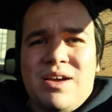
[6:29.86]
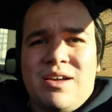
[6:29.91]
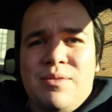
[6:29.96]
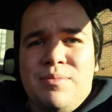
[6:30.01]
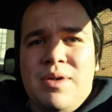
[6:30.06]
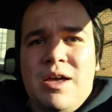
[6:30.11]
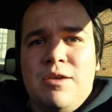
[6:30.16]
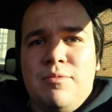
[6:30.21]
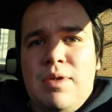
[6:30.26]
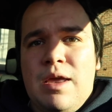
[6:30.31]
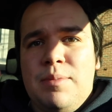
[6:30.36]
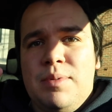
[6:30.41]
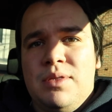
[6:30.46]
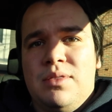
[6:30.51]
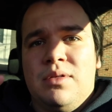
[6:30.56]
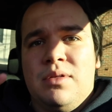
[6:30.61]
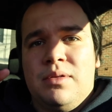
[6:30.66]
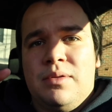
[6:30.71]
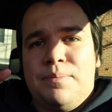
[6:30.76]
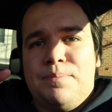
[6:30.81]
recommend
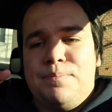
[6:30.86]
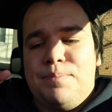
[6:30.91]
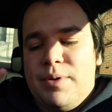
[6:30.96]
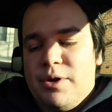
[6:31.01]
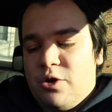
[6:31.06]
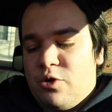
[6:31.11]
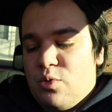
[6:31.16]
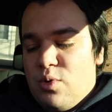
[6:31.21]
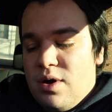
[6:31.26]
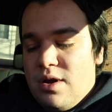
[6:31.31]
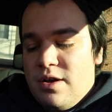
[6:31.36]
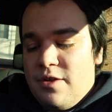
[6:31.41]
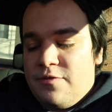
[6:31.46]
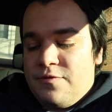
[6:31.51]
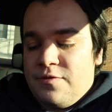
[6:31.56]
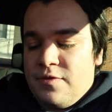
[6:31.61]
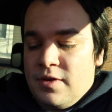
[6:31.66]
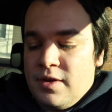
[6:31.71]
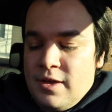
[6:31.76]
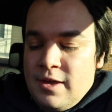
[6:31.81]
maybe the bigger one
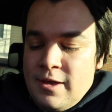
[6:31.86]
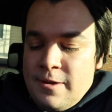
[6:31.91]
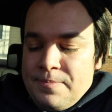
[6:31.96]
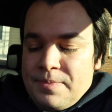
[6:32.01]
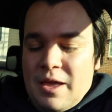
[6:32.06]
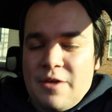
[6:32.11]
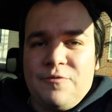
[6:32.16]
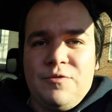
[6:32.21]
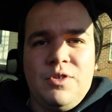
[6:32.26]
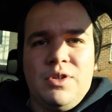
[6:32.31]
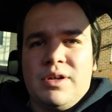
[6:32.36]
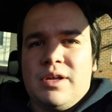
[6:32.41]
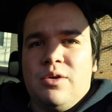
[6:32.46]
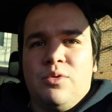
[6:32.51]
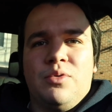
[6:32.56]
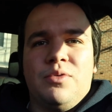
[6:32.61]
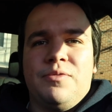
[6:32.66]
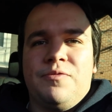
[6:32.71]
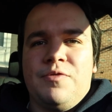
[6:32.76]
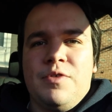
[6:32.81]
if I feel like
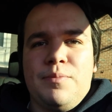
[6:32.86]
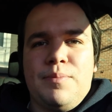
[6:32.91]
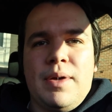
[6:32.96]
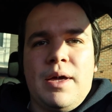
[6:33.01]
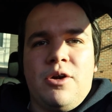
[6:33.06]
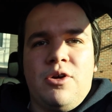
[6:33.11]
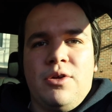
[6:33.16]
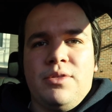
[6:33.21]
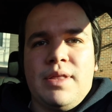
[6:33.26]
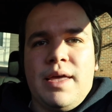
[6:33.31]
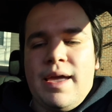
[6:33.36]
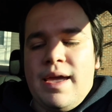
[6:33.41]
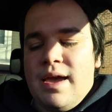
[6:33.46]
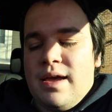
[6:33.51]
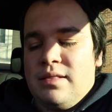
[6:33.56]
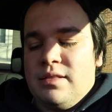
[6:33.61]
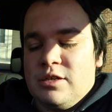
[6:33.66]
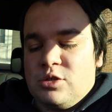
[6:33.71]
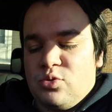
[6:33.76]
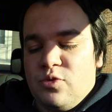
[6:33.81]
it would fit better in the
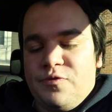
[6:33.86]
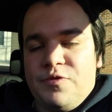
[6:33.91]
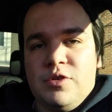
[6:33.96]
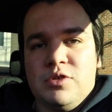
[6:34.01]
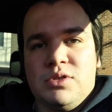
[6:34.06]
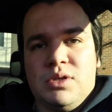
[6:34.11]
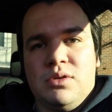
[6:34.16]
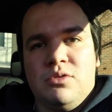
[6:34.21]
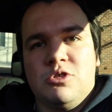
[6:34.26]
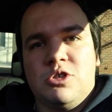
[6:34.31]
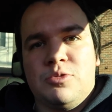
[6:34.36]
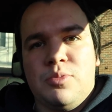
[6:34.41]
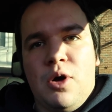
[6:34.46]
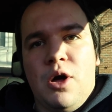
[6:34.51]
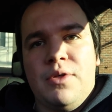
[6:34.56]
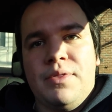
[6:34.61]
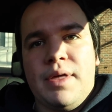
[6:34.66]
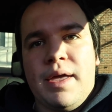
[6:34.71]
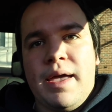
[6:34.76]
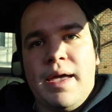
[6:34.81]
hand. This one feels a little
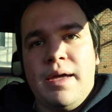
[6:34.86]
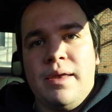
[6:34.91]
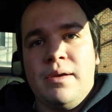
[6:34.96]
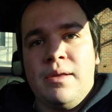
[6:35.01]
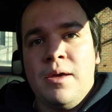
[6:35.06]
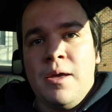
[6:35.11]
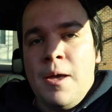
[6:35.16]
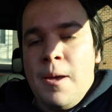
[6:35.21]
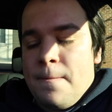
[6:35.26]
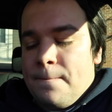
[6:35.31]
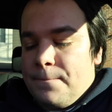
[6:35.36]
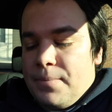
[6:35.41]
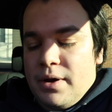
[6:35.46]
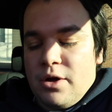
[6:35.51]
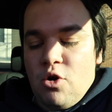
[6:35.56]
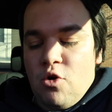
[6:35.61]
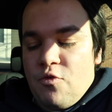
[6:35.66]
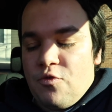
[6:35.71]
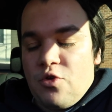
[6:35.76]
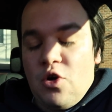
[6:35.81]
small in the hand,
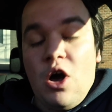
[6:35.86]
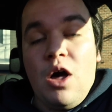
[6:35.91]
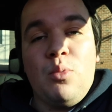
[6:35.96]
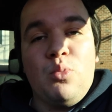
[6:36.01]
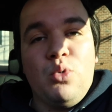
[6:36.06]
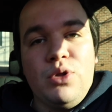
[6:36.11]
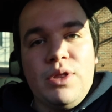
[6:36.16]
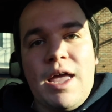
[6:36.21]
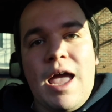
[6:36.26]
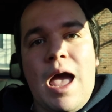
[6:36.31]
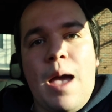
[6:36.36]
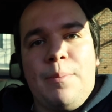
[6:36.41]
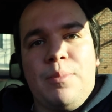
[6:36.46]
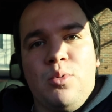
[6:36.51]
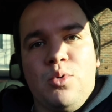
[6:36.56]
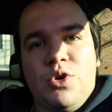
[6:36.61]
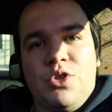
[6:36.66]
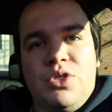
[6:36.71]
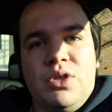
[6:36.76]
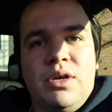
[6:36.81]
but overall I'm really
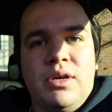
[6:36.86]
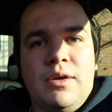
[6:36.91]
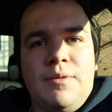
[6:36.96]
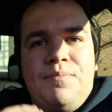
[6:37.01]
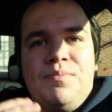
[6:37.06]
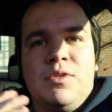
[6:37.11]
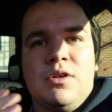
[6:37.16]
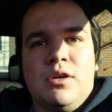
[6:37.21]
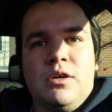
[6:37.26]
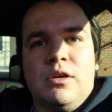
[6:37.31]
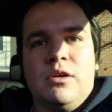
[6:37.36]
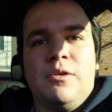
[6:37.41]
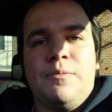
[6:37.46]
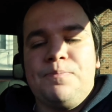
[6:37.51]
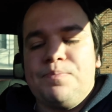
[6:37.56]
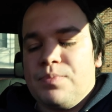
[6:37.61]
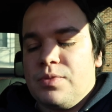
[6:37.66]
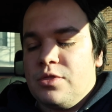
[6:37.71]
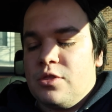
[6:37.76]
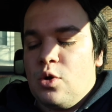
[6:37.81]
happy with it.
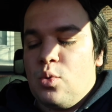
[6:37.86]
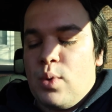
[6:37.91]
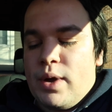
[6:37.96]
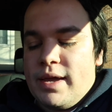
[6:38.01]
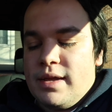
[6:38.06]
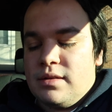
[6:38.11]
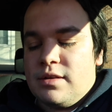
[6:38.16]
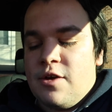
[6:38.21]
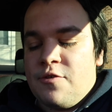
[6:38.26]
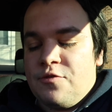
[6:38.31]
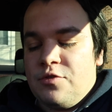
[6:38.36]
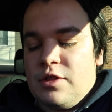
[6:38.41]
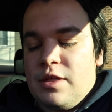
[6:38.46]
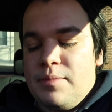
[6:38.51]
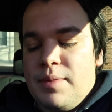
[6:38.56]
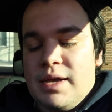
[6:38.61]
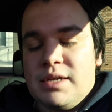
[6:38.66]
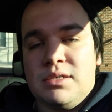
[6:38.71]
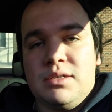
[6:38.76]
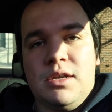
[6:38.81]
The weight
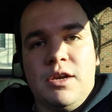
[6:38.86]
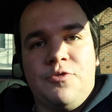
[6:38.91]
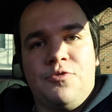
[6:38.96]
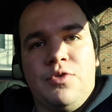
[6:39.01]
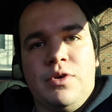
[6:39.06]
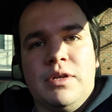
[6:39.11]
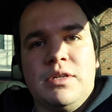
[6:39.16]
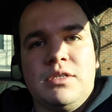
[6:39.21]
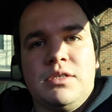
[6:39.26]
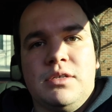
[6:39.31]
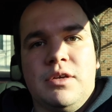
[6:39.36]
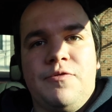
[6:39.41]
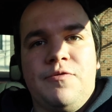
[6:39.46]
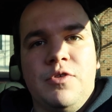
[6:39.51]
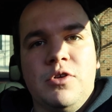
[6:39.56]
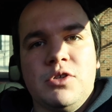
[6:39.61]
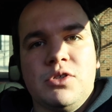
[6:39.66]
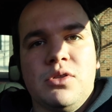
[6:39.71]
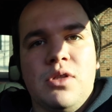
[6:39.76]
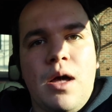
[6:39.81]
definitely makes a difference. It
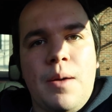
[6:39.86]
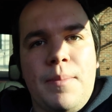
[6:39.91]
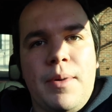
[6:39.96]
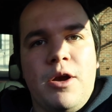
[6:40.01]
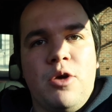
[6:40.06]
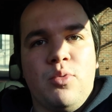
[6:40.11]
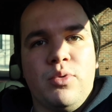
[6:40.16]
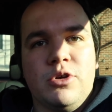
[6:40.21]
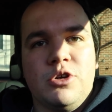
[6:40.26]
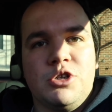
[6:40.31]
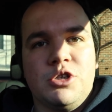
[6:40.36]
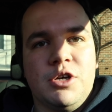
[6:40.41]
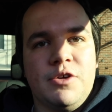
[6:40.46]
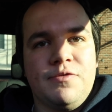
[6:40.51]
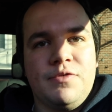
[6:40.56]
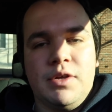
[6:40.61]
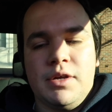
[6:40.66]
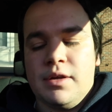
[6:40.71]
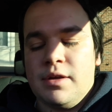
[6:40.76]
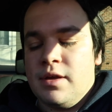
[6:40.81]
feels a lot better when you're
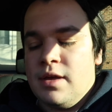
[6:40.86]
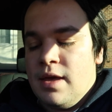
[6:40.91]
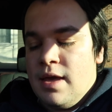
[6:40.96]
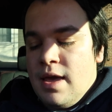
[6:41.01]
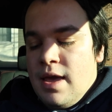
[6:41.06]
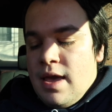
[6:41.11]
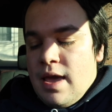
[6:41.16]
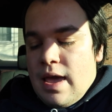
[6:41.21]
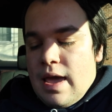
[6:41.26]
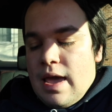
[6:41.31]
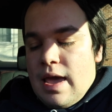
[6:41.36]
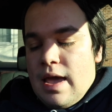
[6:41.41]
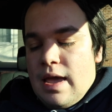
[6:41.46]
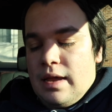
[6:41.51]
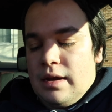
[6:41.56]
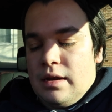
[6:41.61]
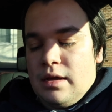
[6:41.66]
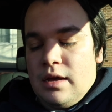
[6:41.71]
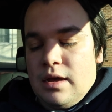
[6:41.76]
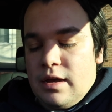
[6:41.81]
shifting.
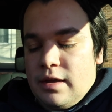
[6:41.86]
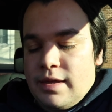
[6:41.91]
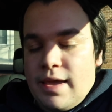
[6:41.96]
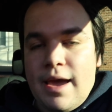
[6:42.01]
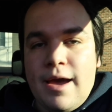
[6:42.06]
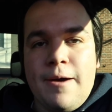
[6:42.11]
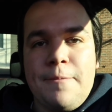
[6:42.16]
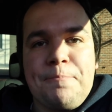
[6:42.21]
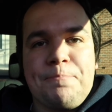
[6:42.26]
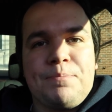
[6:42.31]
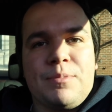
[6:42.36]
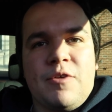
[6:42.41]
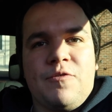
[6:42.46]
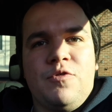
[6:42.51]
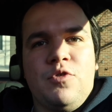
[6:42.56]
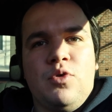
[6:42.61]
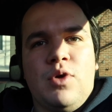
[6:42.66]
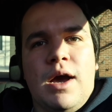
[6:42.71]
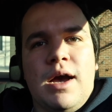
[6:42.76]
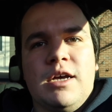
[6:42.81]
And yeah,
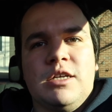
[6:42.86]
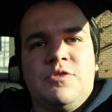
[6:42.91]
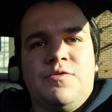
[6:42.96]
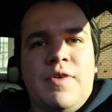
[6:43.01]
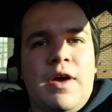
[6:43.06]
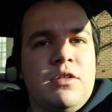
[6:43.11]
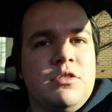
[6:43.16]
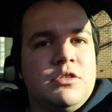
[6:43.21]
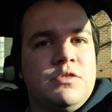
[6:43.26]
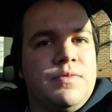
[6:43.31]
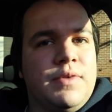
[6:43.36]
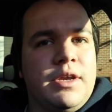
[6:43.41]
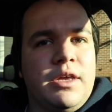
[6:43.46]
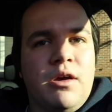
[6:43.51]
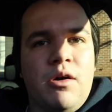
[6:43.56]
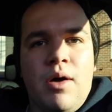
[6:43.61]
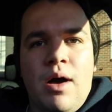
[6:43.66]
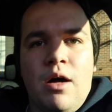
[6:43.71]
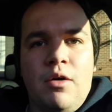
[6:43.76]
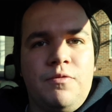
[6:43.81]
if you guys found this
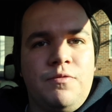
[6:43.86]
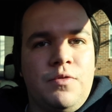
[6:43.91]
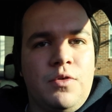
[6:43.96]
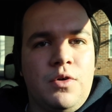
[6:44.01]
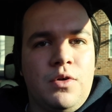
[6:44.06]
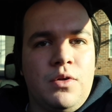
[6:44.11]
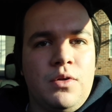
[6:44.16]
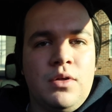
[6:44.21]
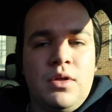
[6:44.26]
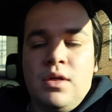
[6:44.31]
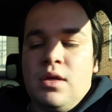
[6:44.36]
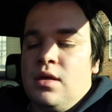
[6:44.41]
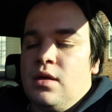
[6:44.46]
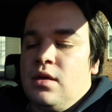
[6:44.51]
video helpful,